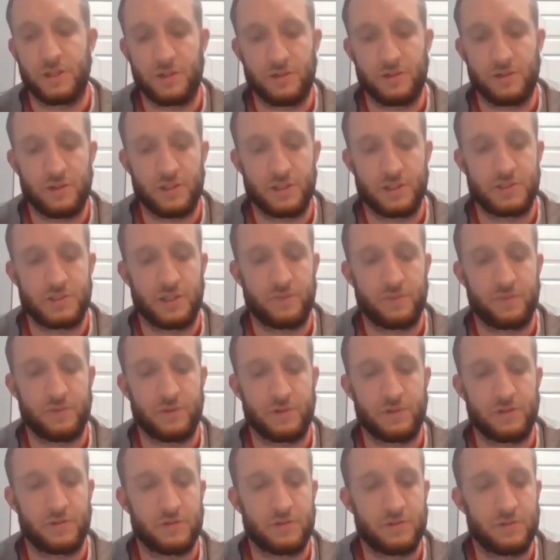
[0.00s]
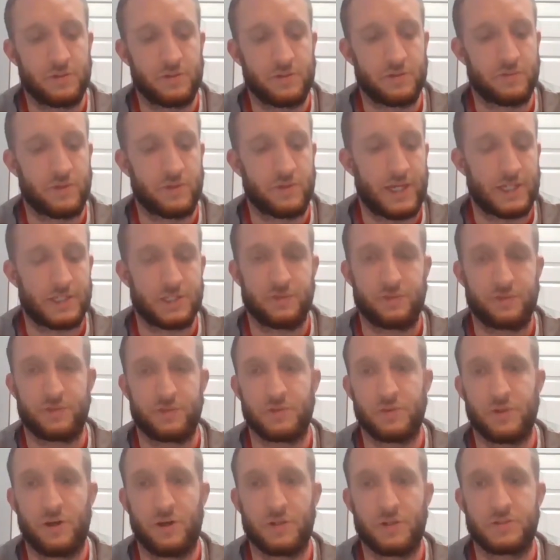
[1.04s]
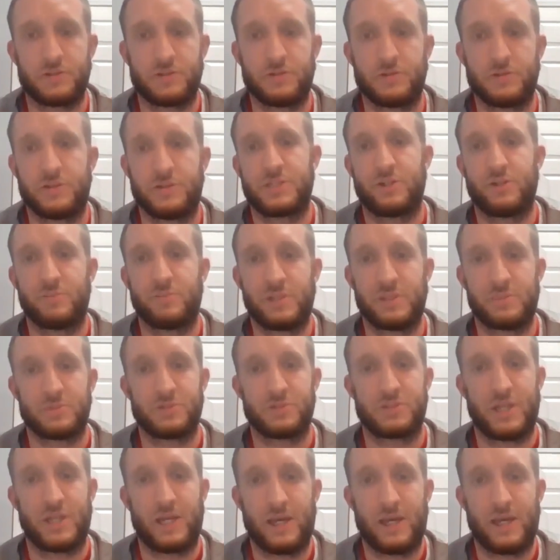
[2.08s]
can't. That's definitely you're asking for a lawsuit, selling people's